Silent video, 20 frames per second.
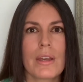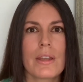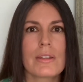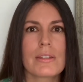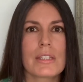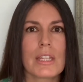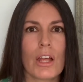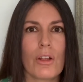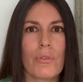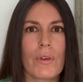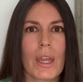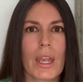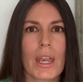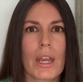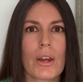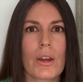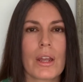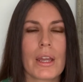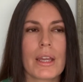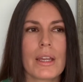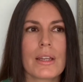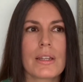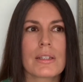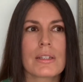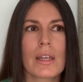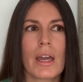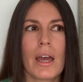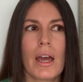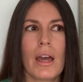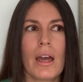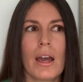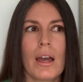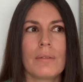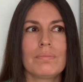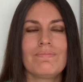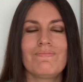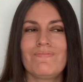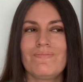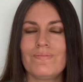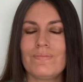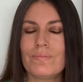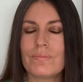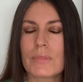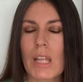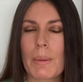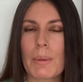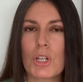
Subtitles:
Self-care is, I'm